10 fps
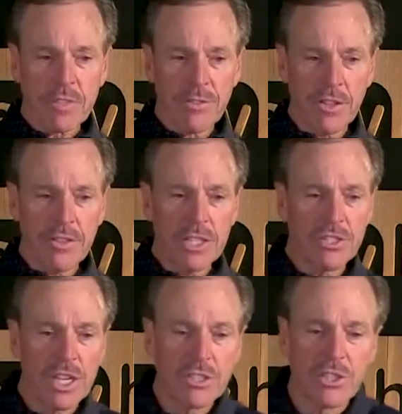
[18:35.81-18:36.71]
then this
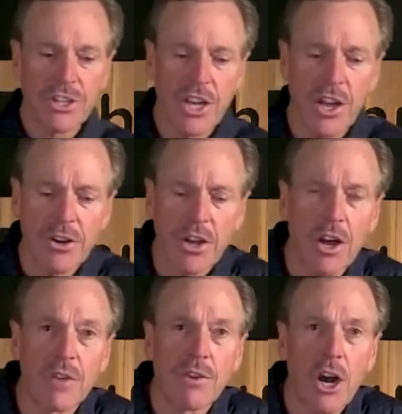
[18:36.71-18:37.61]
says none
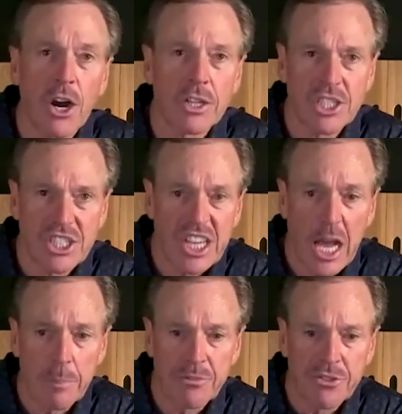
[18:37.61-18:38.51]
of our
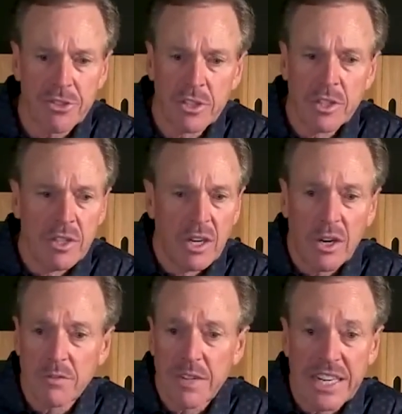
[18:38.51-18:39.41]
steps,
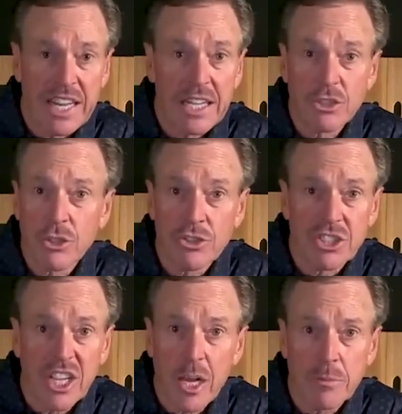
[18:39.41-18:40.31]
our financial
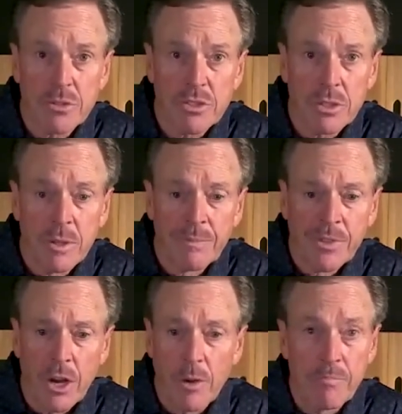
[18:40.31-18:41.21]
steps,
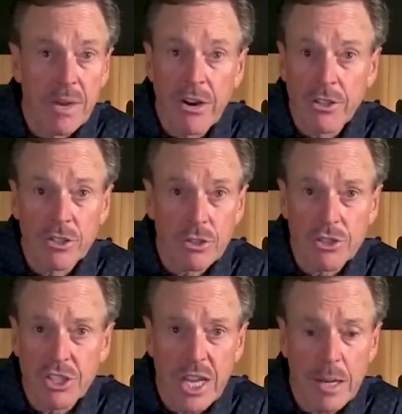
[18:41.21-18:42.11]
our marital
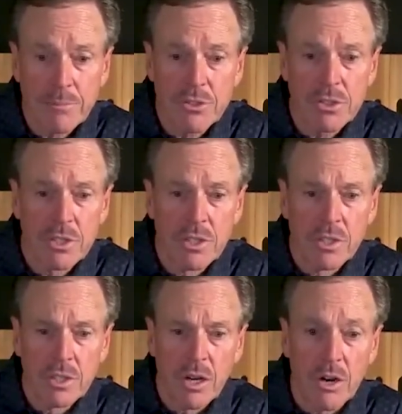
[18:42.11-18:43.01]
steps,
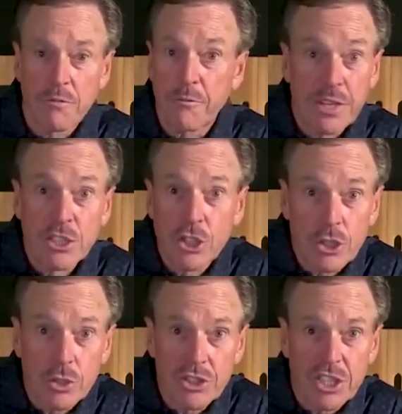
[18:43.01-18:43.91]
our
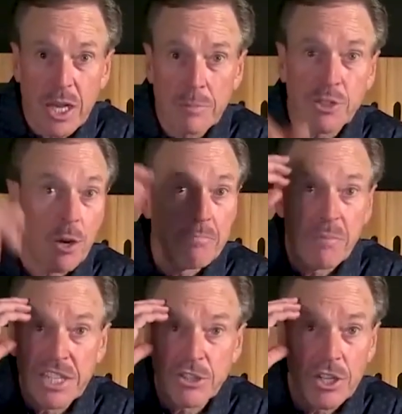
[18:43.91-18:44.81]
physical steps, our
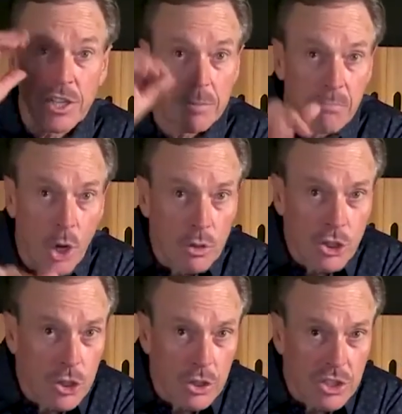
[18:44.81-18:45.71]
mental and
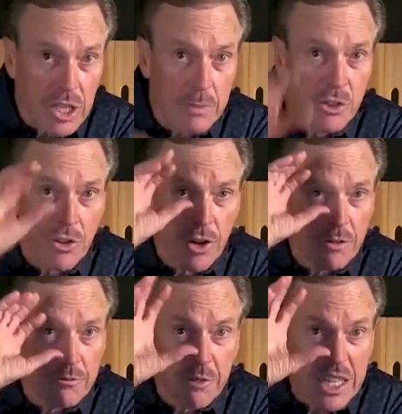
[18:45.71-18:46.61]
emotional steps so that our
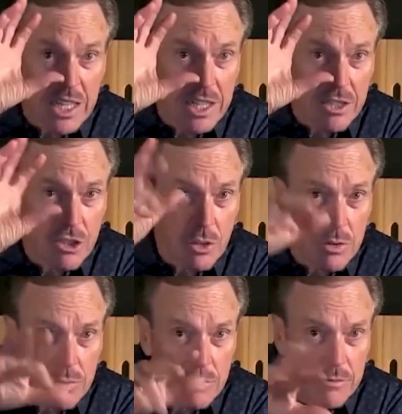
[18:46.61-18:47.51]
feelings
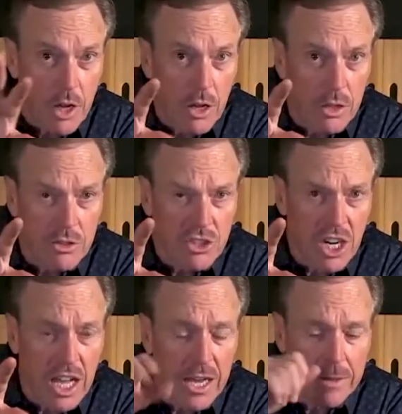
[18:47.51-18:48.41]
don't fall and
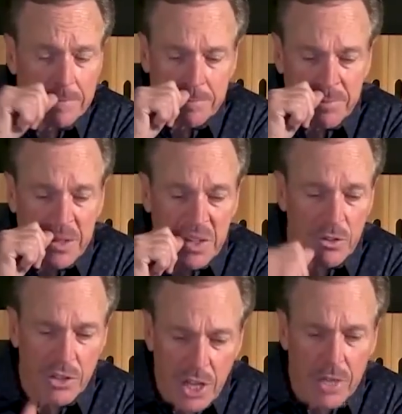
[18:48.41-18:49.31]
slide.
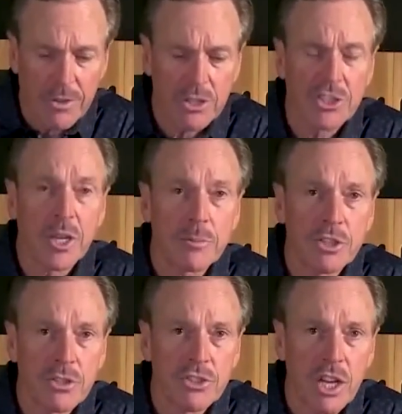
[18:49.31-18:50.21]
No, none of our steps
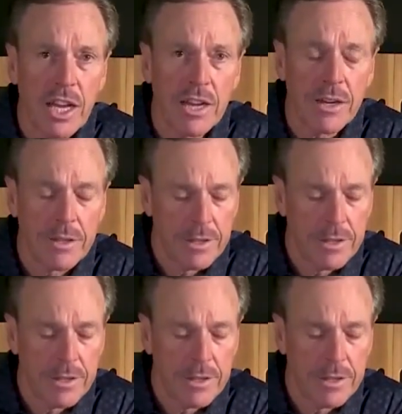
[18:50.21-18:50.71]
shall slide.